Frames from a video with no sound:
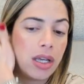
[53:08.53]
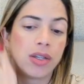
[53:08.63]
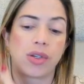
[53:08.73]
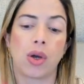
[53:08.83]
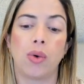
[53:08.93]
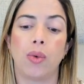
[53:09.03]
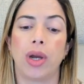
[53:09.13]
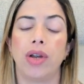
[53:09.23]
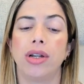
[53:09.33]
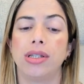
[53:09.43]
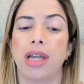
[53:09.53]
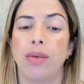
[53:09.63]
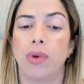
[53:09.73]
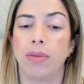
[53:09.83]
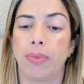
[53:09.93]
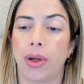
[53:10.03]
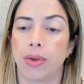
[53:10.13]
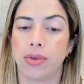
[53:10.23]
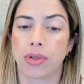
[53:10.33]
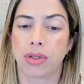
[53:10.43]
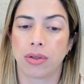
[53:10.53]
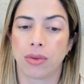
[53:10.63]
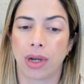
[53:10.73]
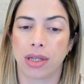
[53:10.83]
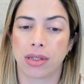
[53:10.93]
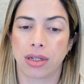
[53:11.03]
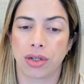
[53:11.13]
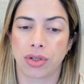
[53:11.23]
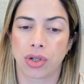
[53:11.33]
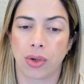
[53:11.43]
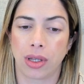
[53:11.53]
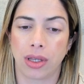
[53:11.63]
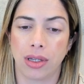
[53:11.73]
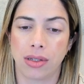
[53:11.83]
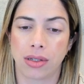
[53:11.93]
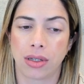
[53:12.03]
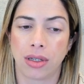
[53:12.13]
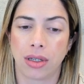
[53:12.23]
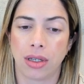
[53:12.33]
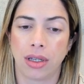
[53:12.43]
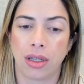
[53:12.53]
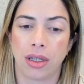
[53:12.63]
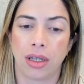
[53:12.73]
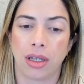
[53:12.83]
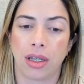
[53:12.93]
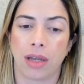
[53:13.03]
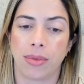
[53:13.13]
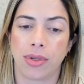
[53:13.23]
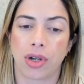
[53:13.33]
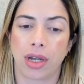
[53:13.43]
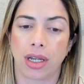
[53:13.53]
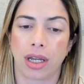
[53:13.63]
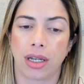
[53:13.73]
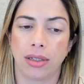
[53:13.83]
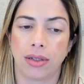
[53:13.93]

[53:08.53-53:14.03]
So when you're inside one post, why is it not showing this? Let me try again.